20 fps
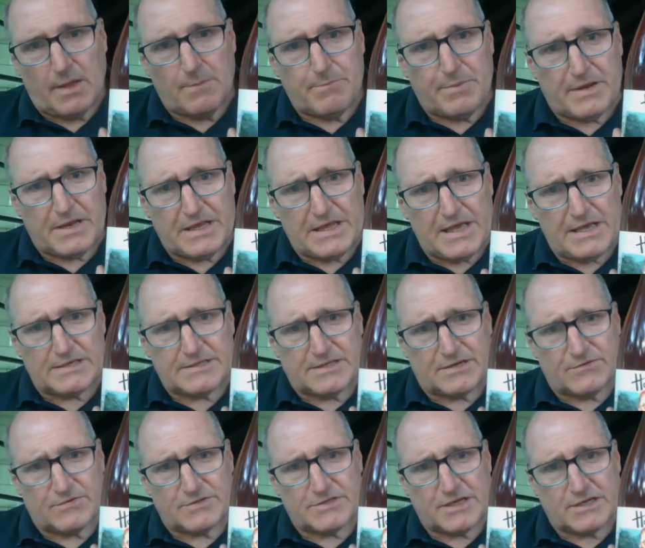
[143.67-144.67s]
bit of yeast
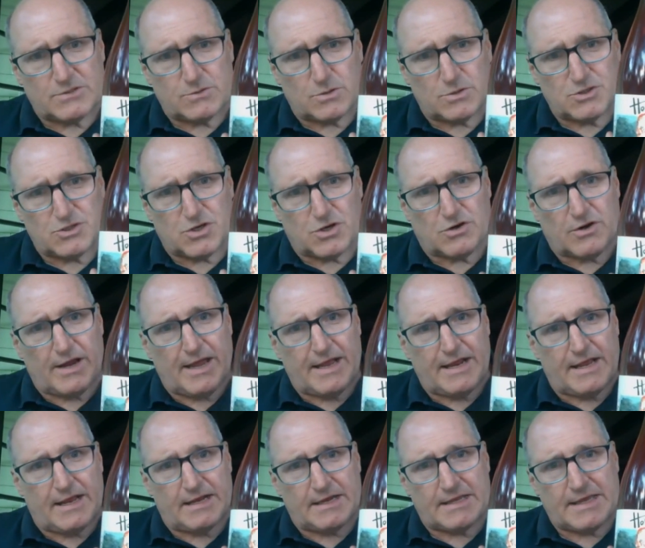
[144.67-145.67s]
and residual sugar in
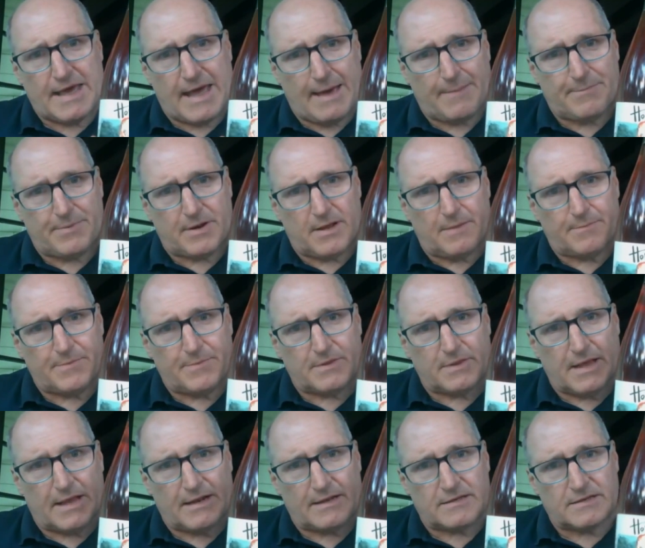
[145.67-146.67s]
it and cap it up and
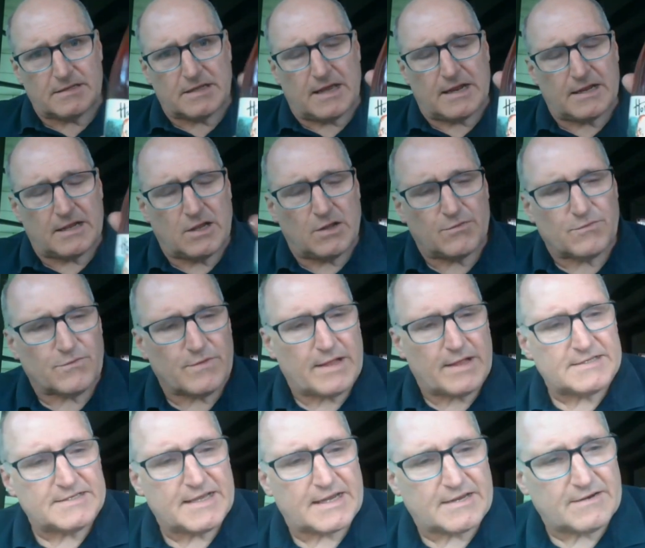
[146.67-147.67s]
let it kind of go through
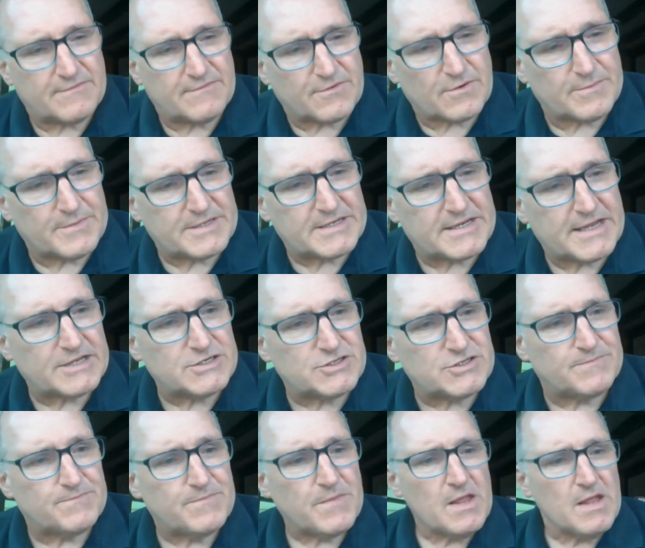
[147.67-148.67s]
that second
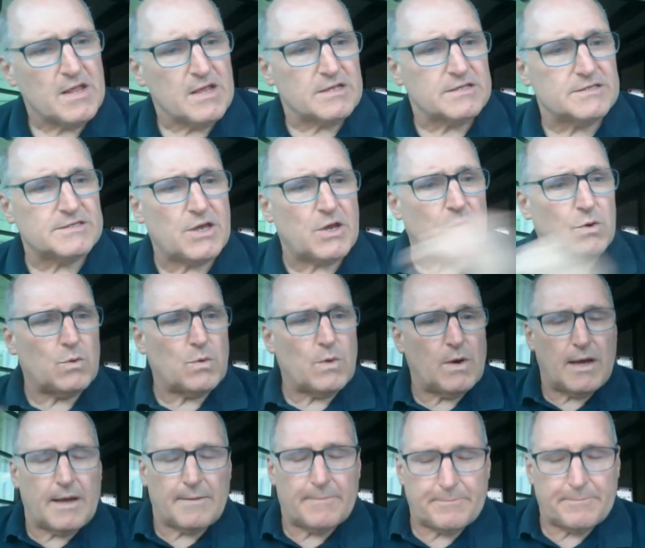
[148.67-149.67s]
fermentation.
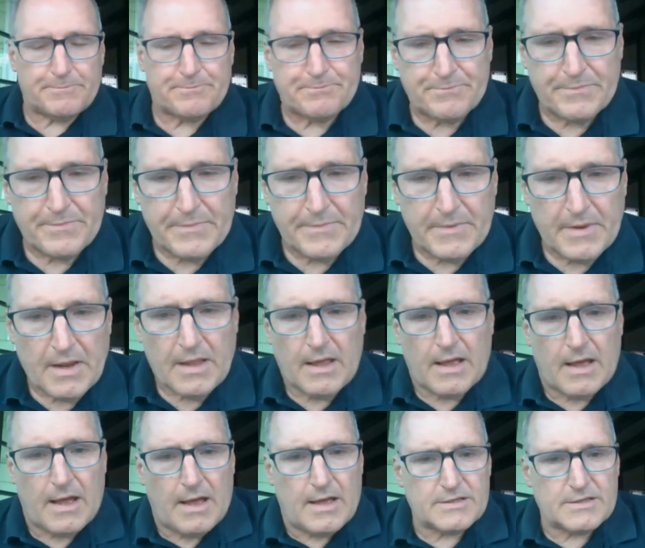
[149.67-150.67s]
So,
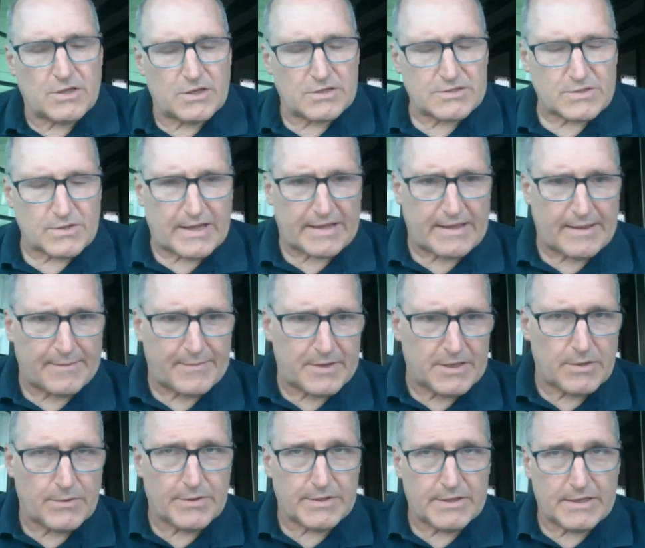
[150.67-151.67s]
so again, they've been
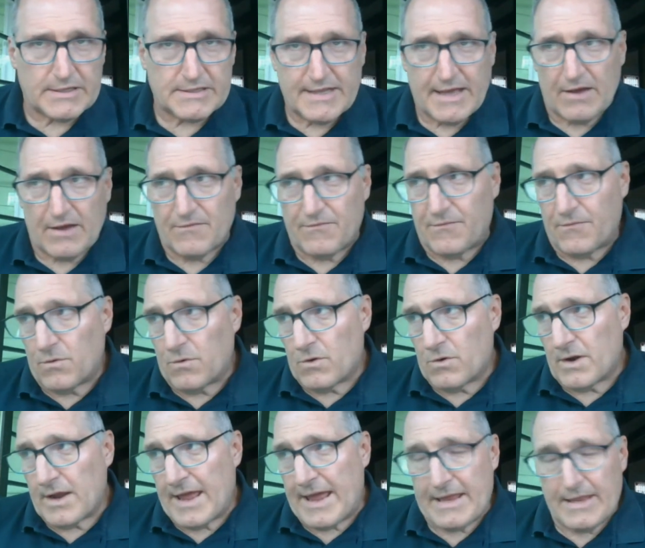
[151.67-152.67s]
doing this now
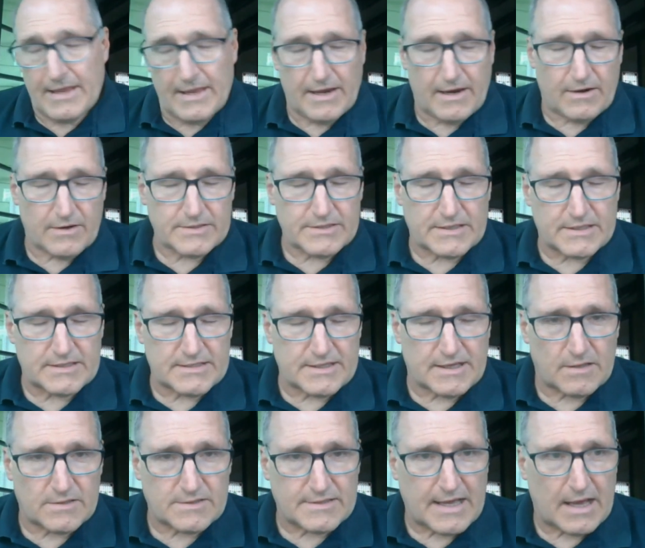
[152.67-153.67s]
for 8 years. It
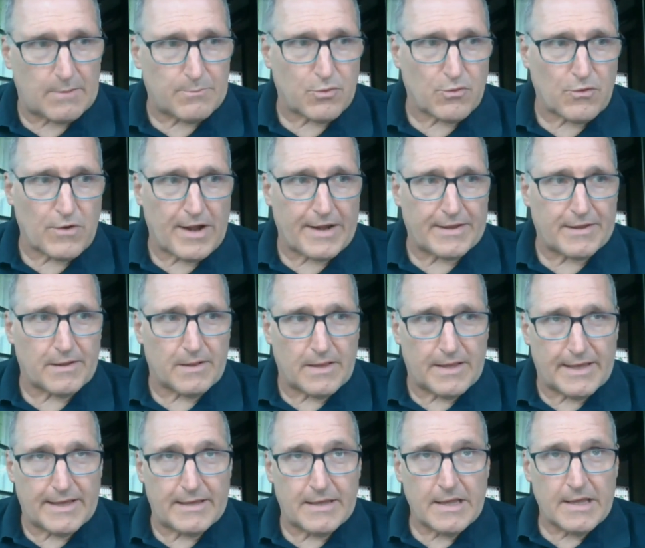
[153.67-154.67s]
sells out
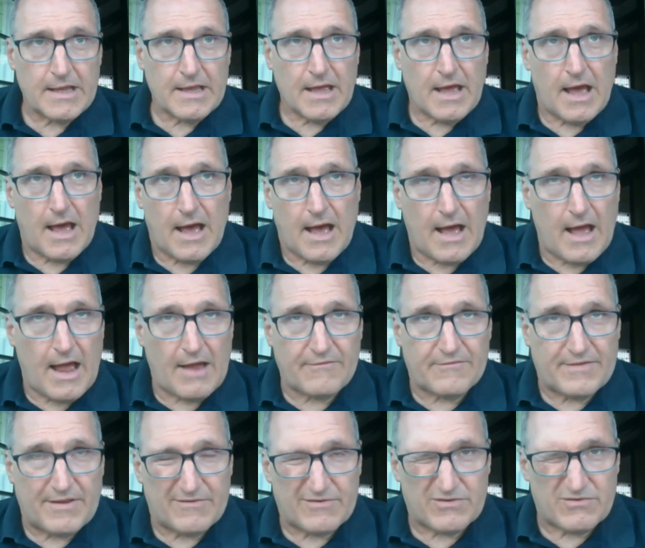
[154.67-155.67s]
perennially. I've
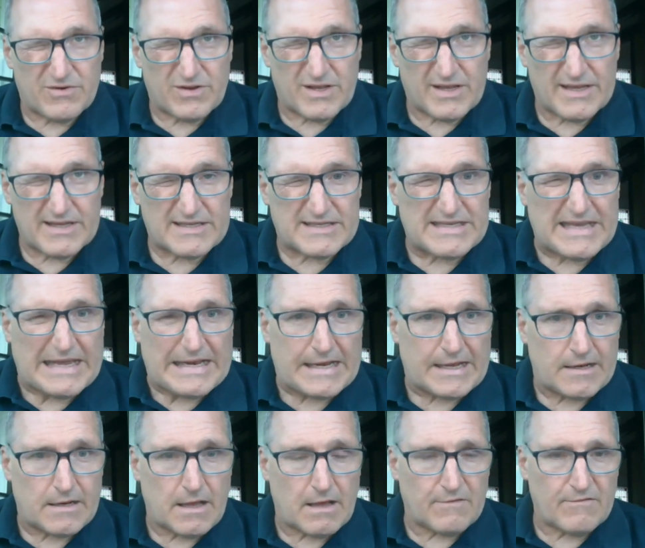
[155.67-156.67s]
never really seen
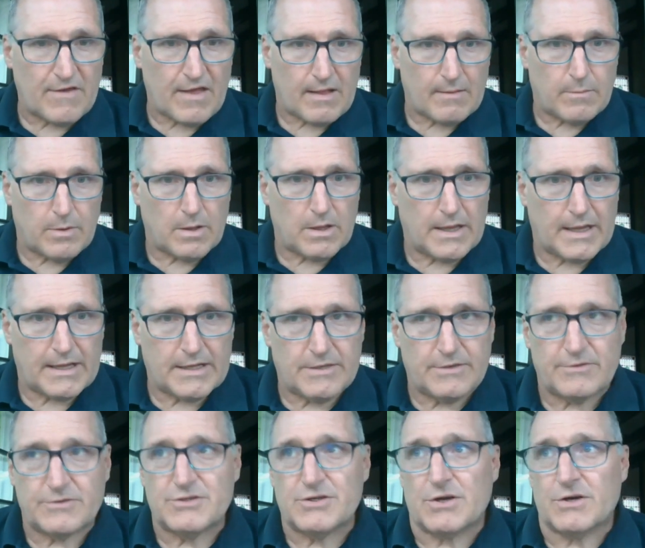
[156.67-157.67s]
it available in
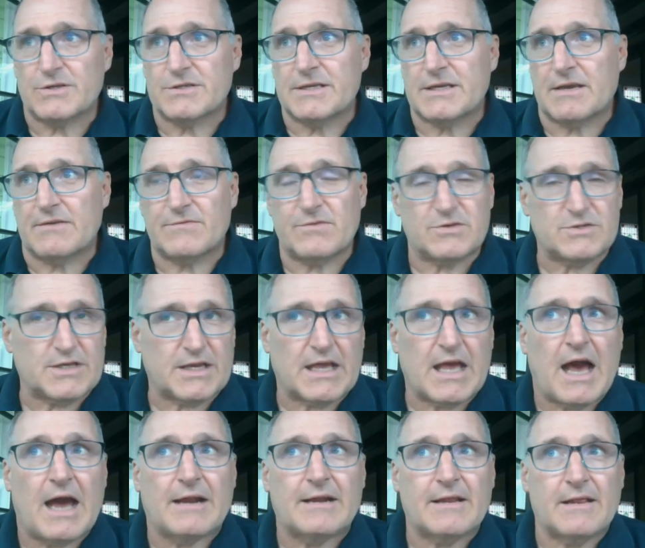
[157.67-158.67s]
New Jersey. I've usually
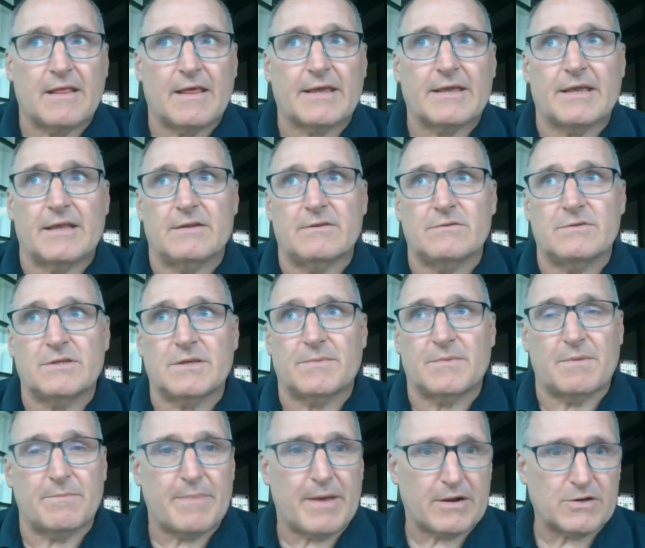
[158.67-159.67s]
gotten it like in some of
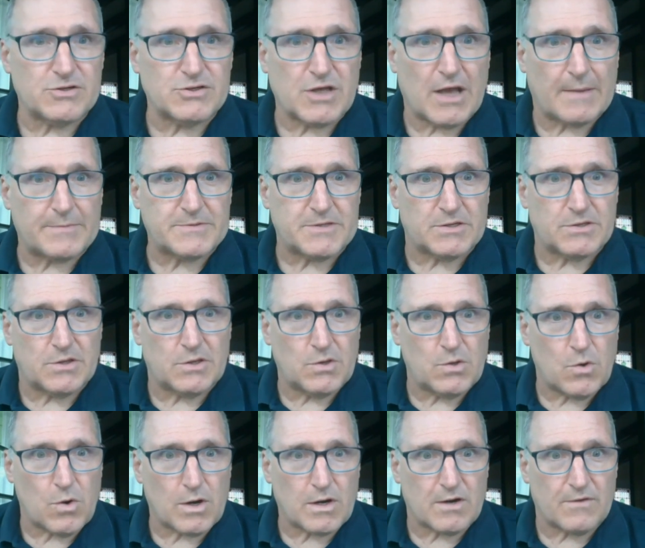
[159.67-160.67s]
the better shops in New
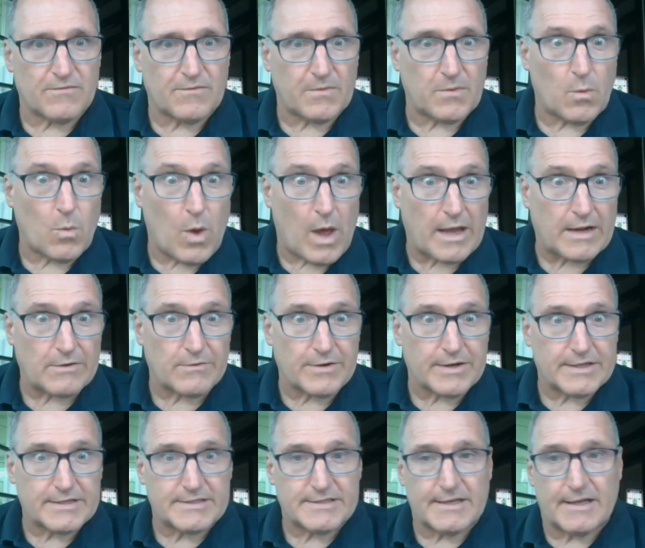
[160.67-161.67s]
York or from the winery
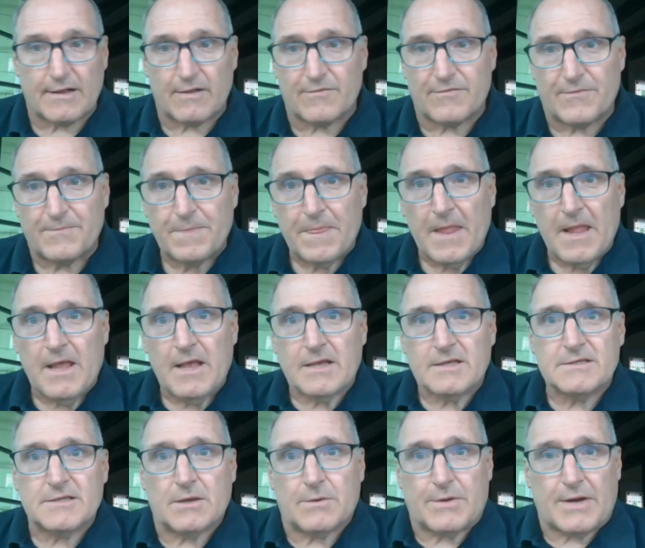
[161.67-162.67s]
itself.
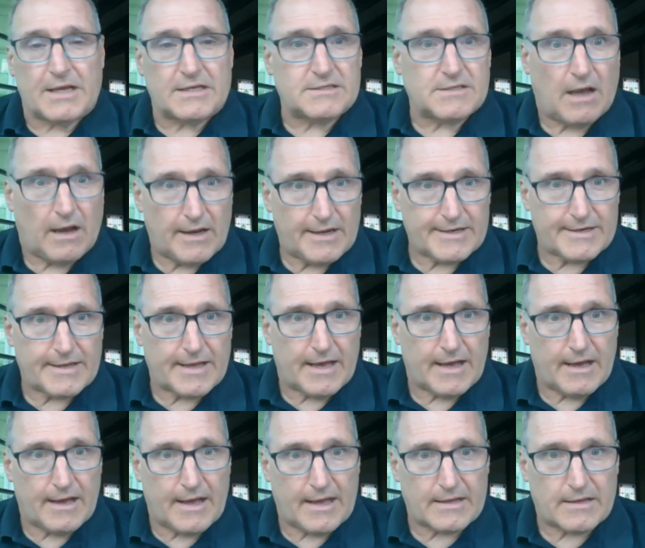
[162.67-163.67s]
So when I saw it,
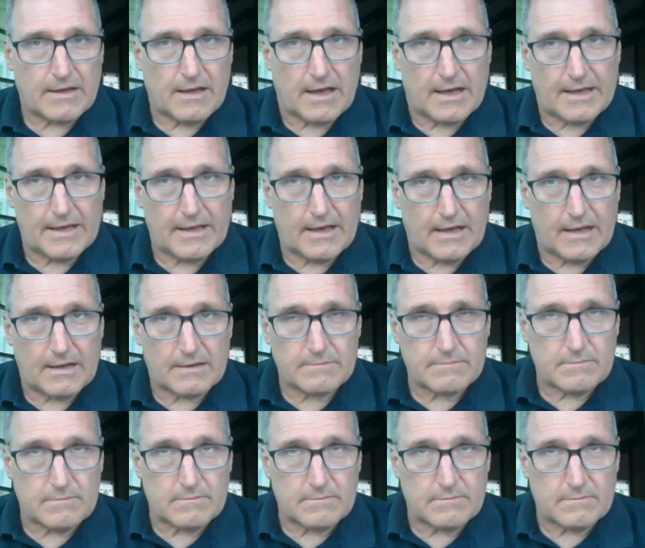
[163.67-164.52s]
I